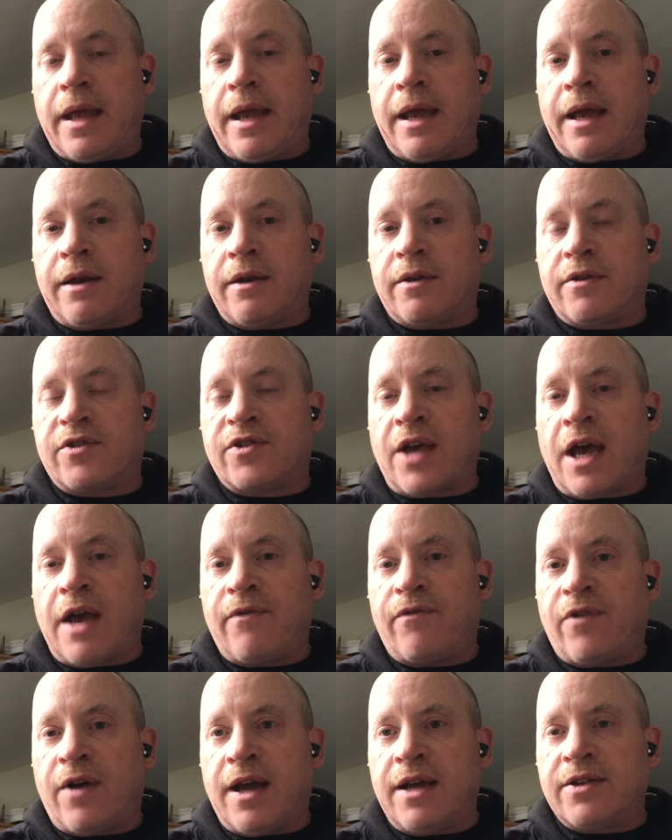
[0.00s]
and
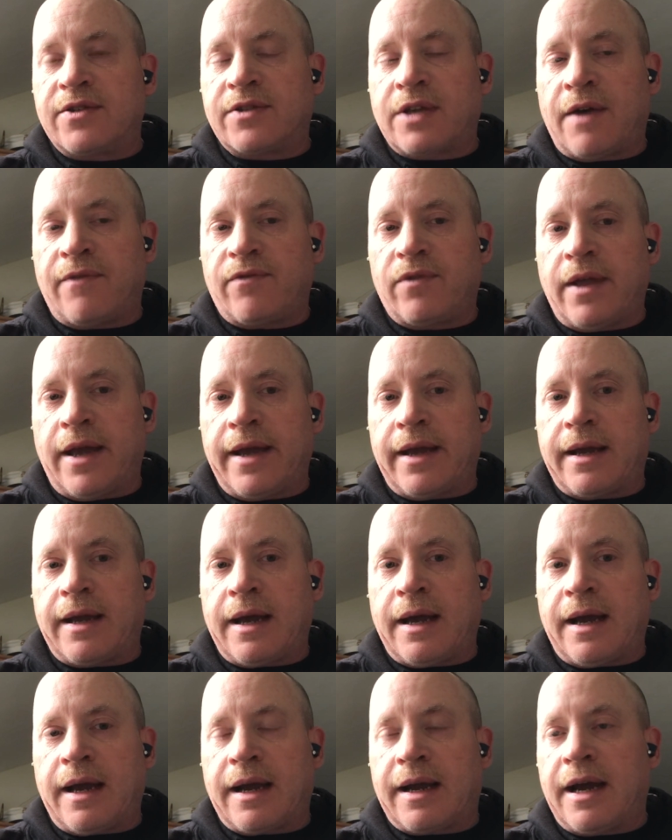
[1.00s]
sci-fi stuff like
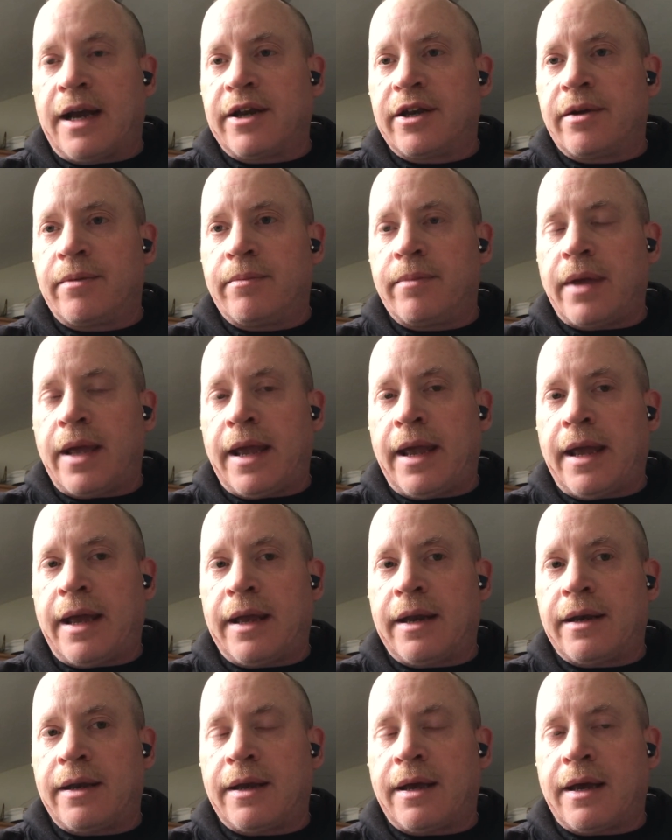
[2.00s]
uh, Gundam
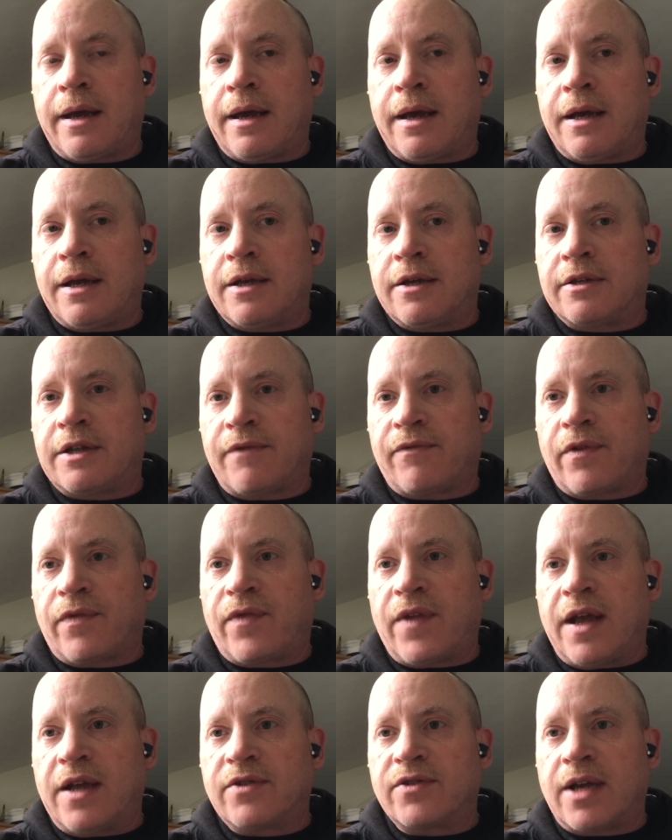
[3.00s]
and uh, different
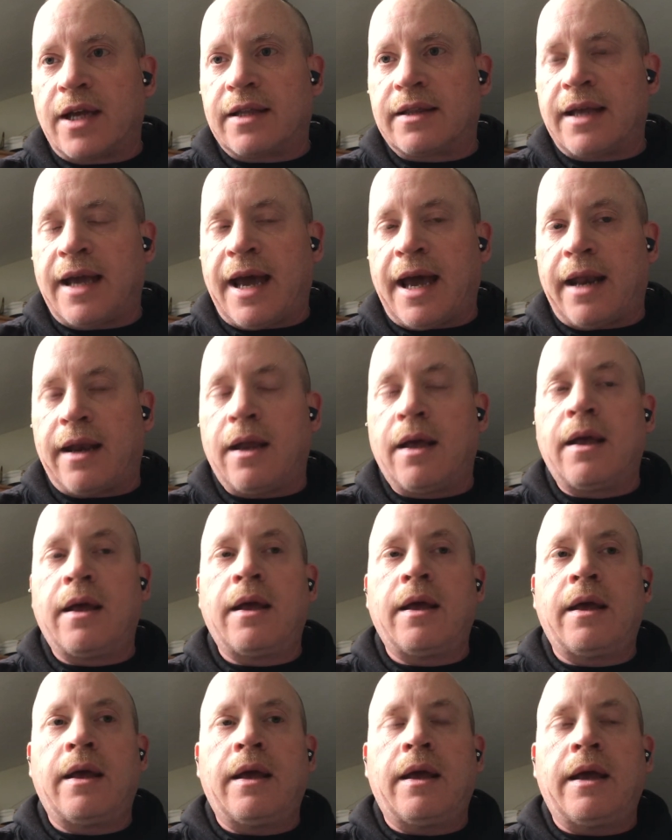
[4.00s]
things like that,
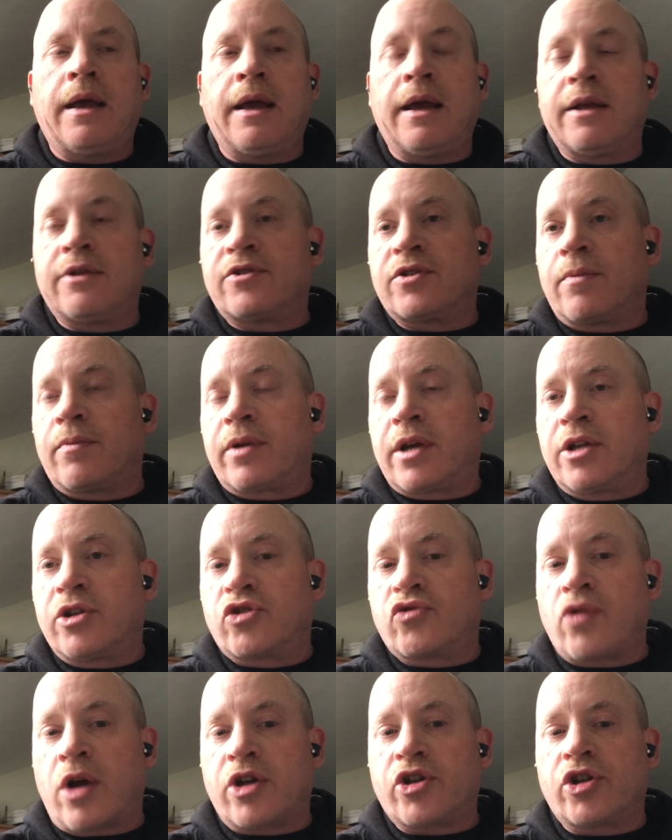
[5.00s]
and some
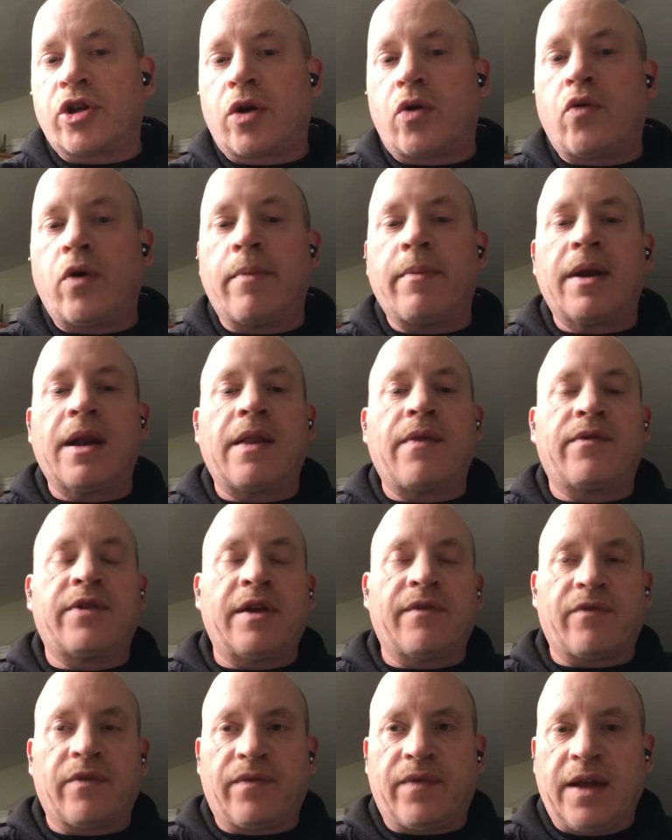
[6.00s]
construction equipment and
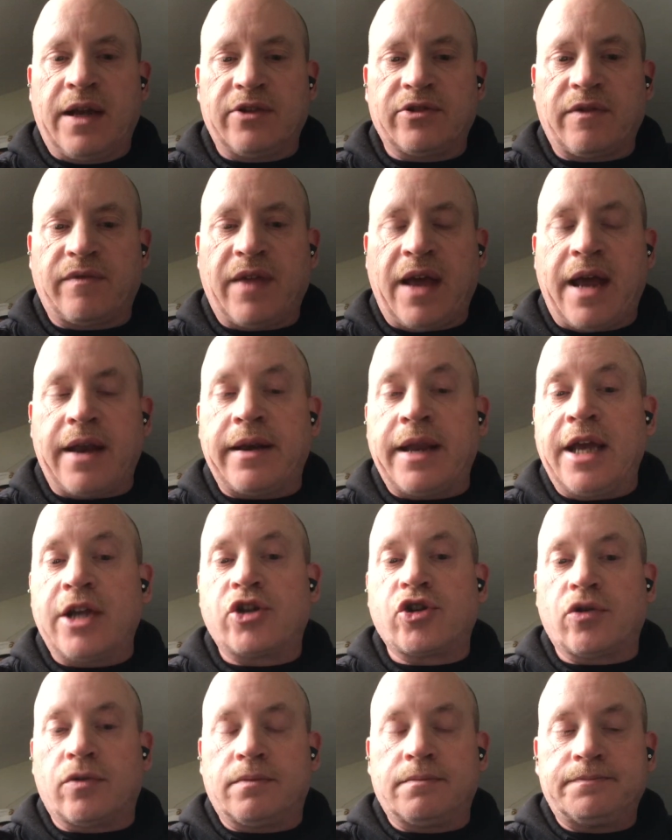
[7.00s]
different things of that
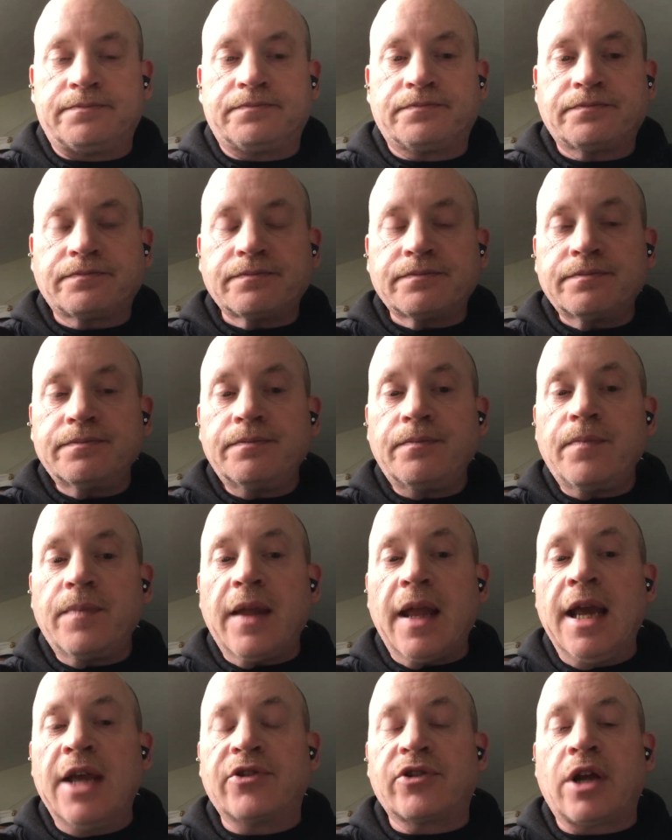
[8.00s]
nature.
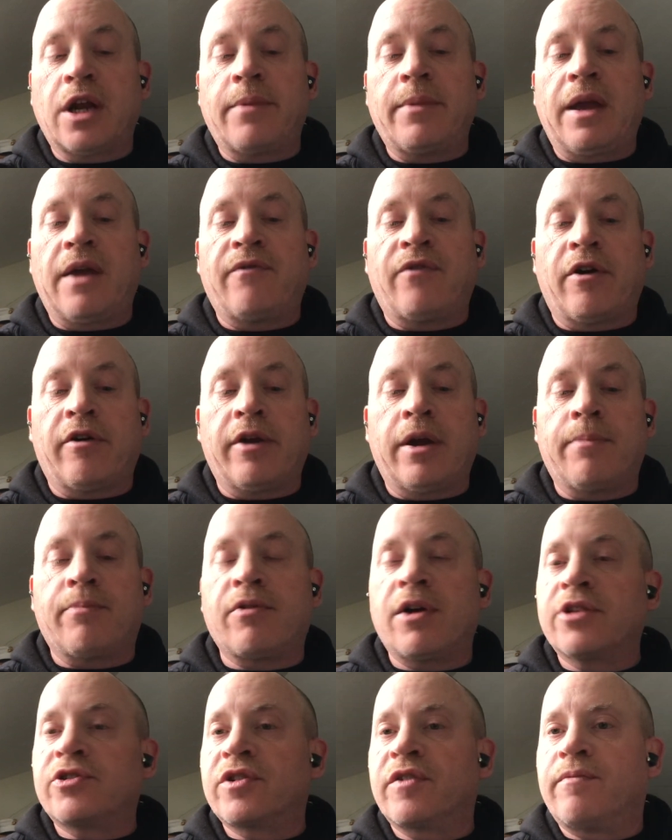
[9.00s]
It's going to be a very
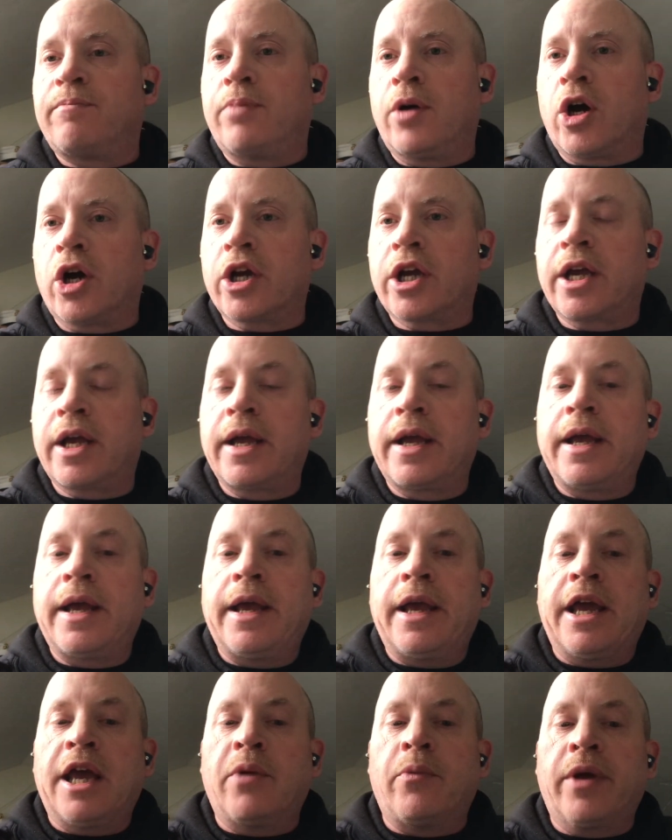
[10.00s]
impressive book,
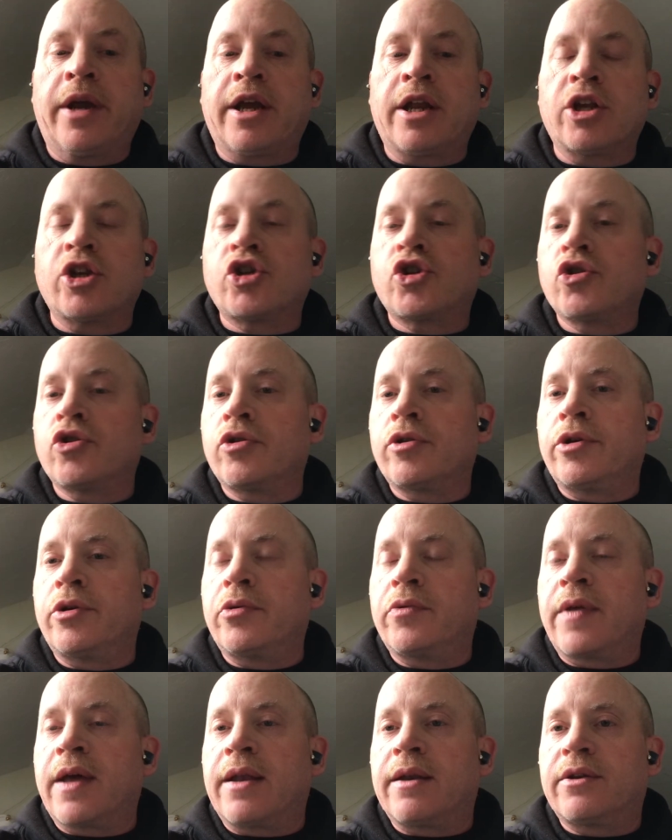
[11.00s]
and we can assure
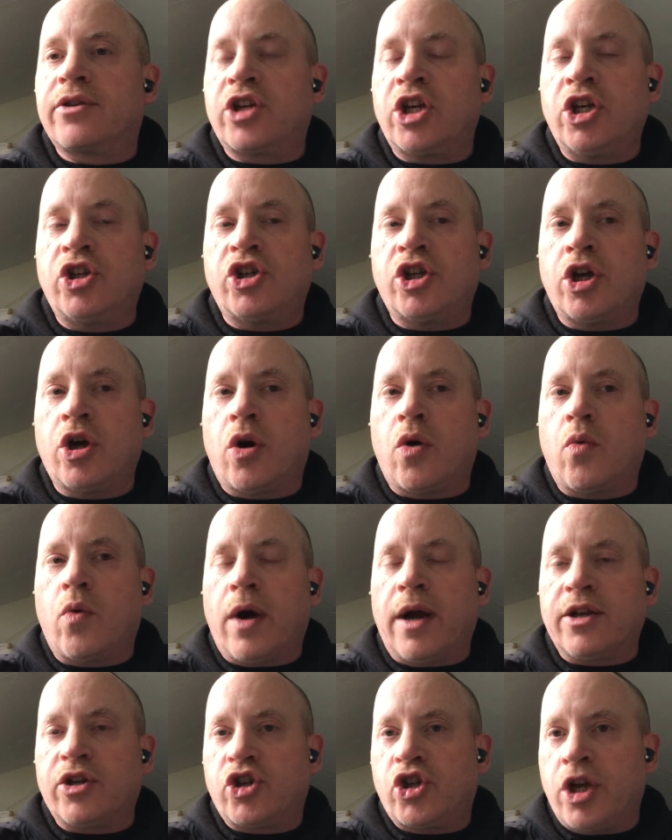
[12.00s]
you that
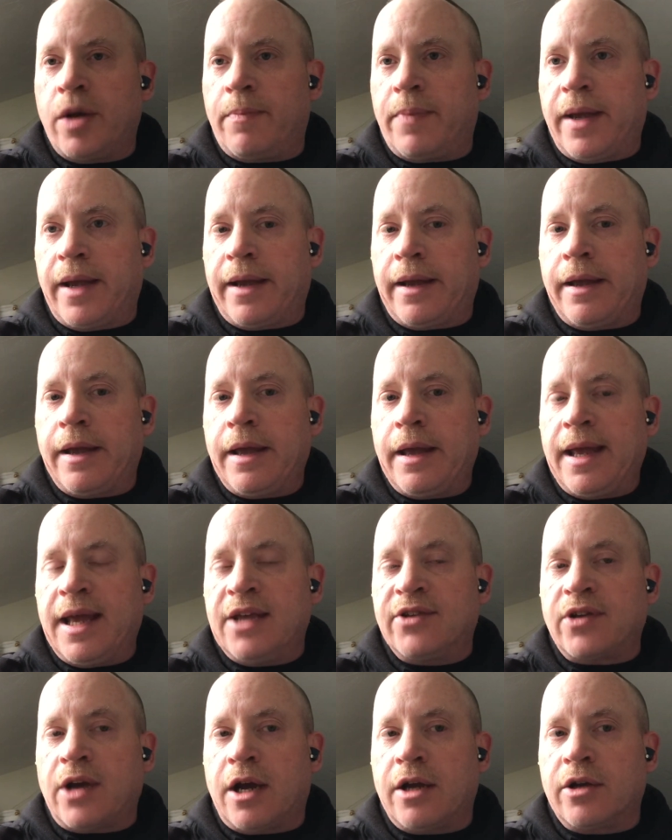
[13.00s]
TG01 chipping
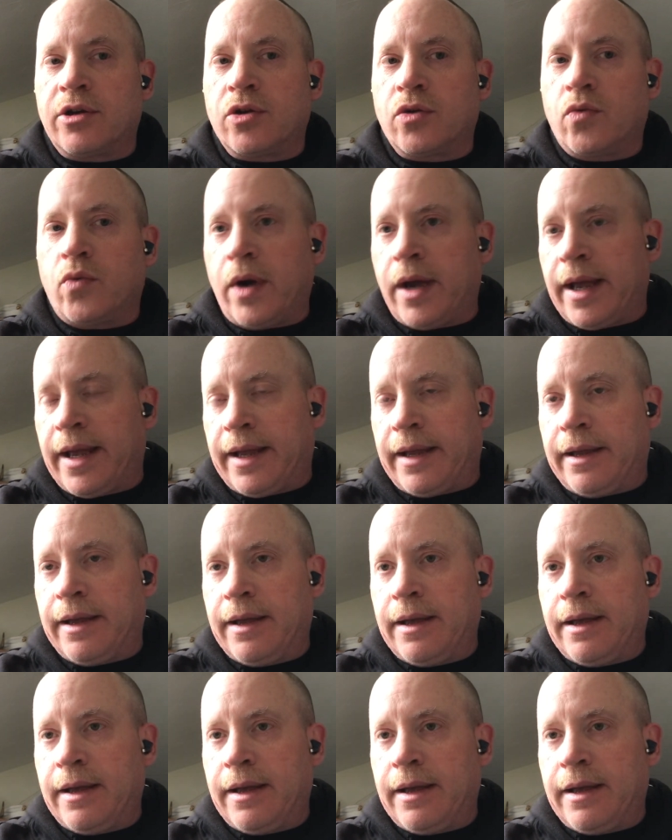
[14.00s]
is underway.